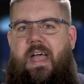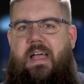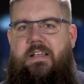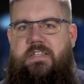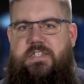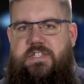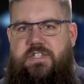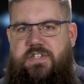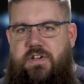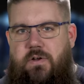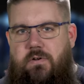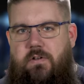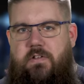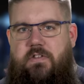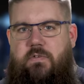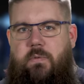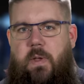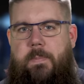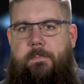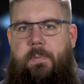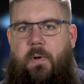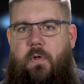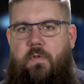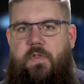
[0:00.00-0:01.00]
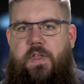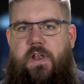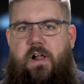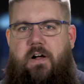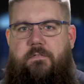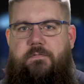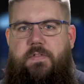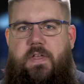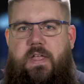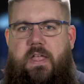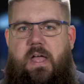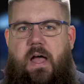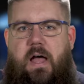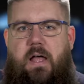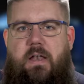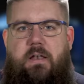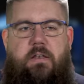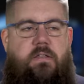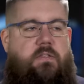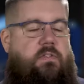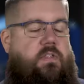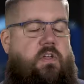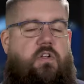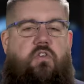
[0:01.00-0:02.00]
As soon as we pulled it off the
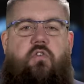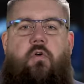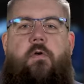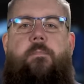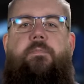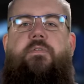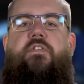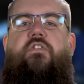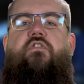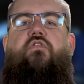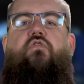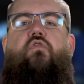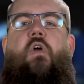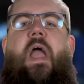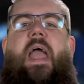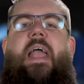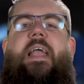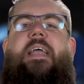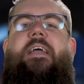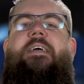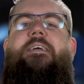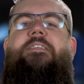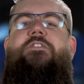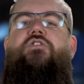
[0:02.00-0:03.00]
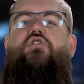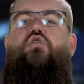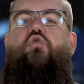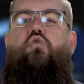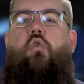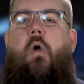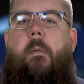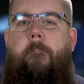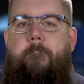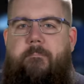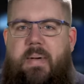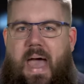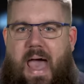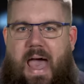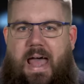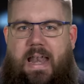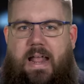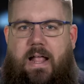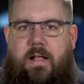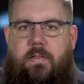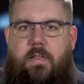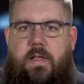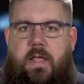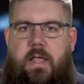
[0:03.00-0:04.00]
gun, the group shrank
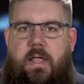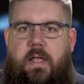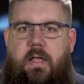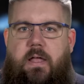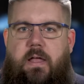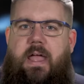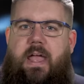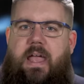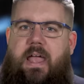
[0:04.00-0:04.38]
dramatically.